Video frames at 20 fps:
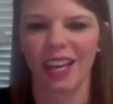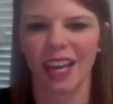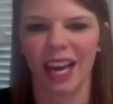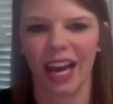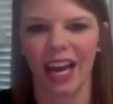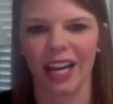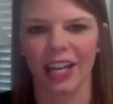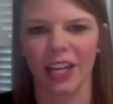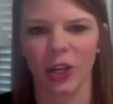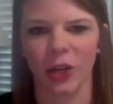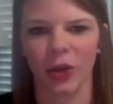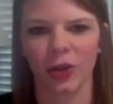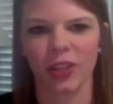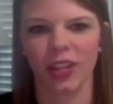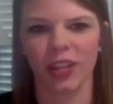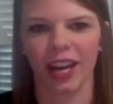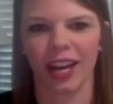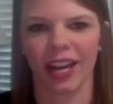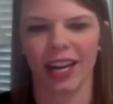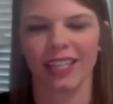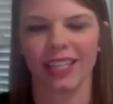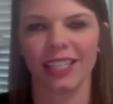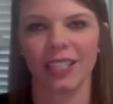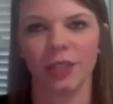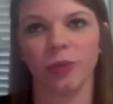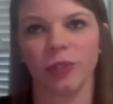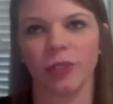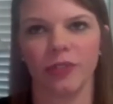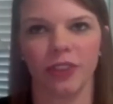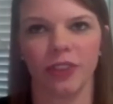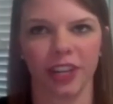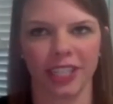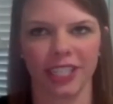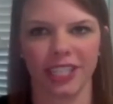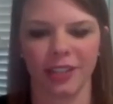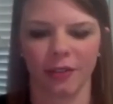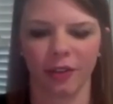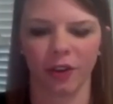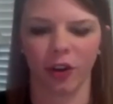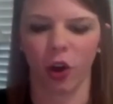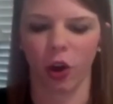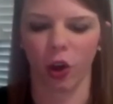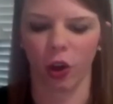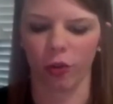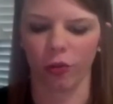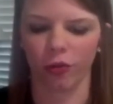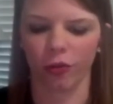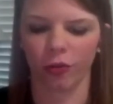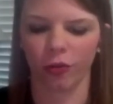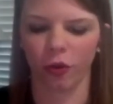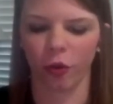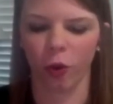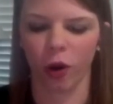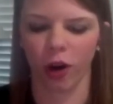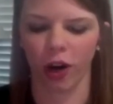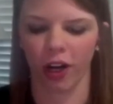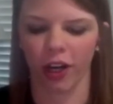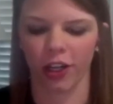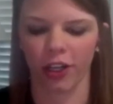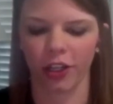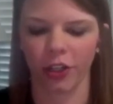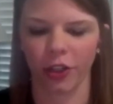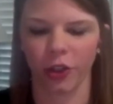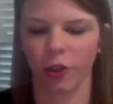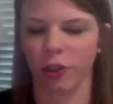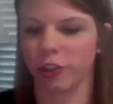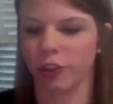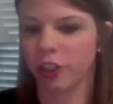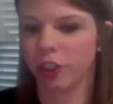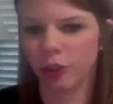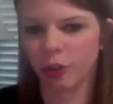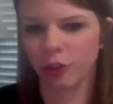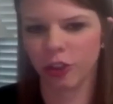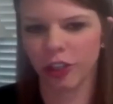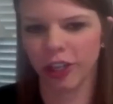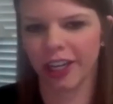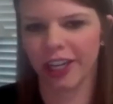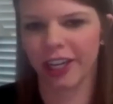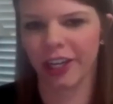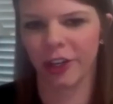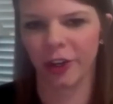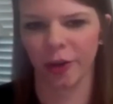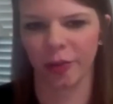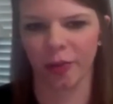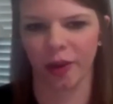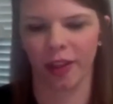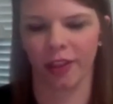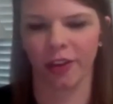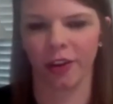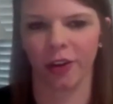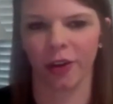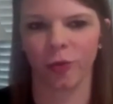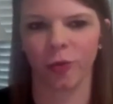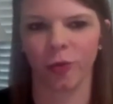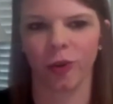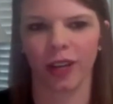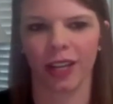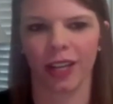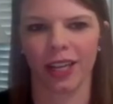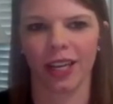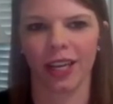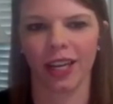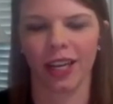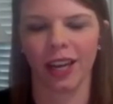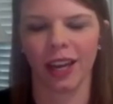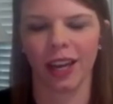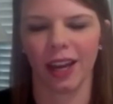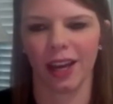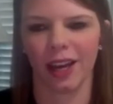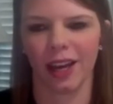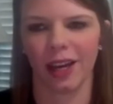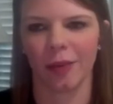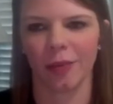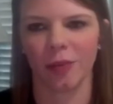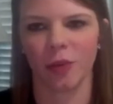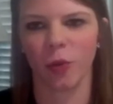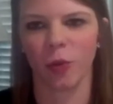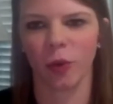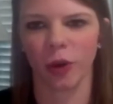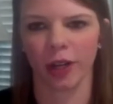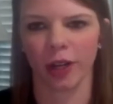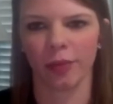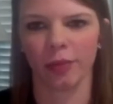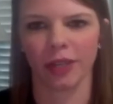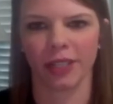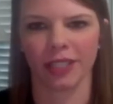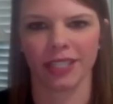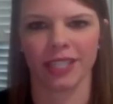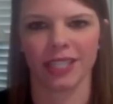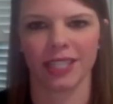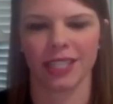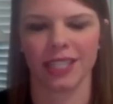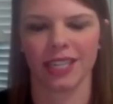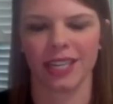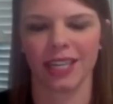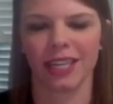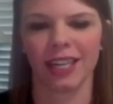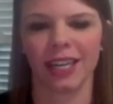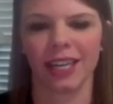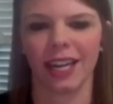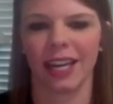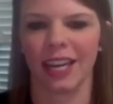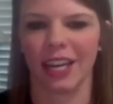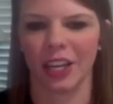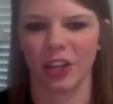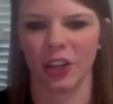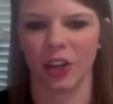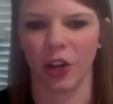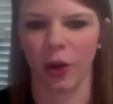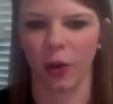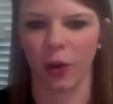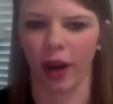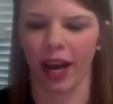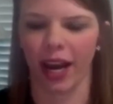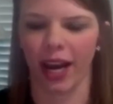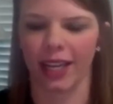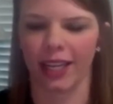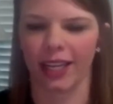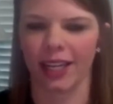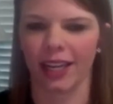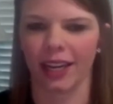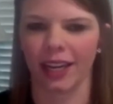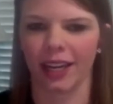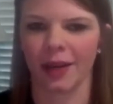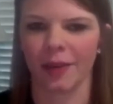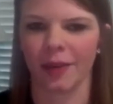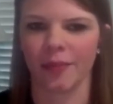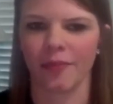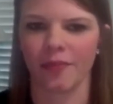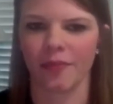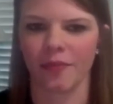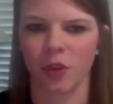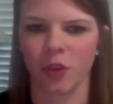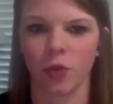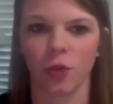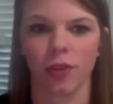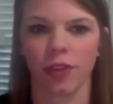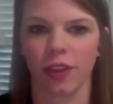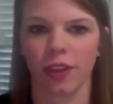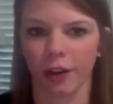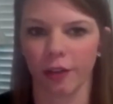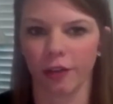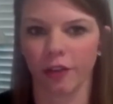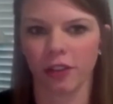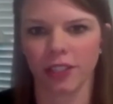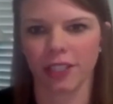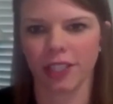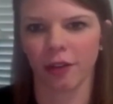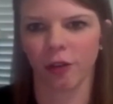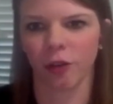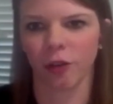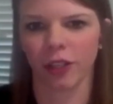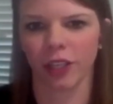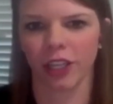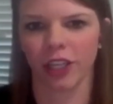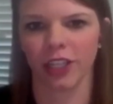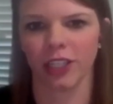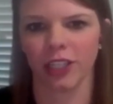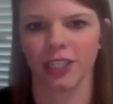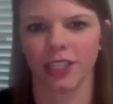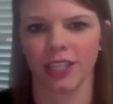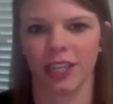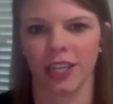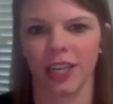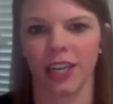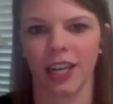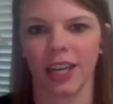that it was very difficult for your children and your mother when you were in prison and, had, you were there for several years and